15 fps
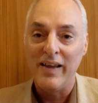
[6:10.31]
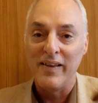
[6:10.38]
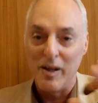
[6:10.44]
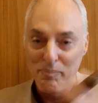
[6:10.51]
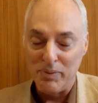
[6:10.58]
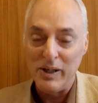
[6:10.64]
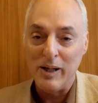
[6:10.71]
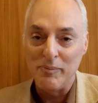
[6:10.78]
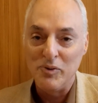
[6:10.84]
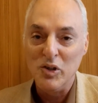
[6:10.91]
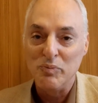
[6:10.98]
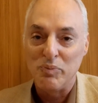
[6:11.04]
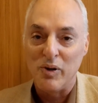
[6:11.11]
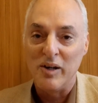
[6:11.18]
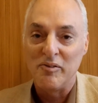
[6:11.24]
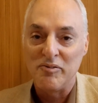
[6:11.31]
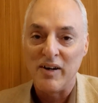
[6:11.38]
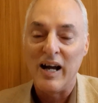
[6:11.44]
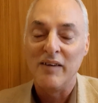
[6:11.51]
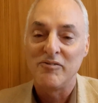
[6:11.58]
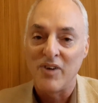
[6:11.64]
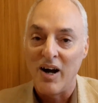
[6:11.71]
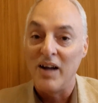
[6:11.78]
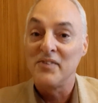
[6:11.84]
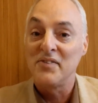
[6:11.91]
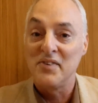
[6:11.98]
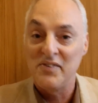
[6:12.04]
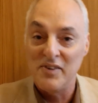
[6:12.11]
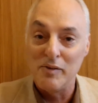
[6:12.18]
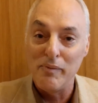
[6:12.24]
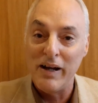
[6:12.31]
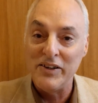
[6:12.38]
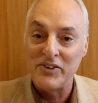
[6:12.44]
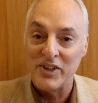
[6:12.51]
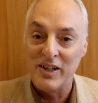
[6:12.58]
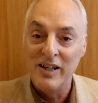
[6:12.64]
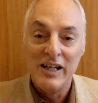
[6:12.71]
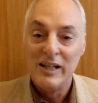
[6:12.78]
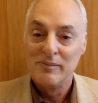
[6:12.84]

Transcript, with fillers: that PM 2.5 causes dementia,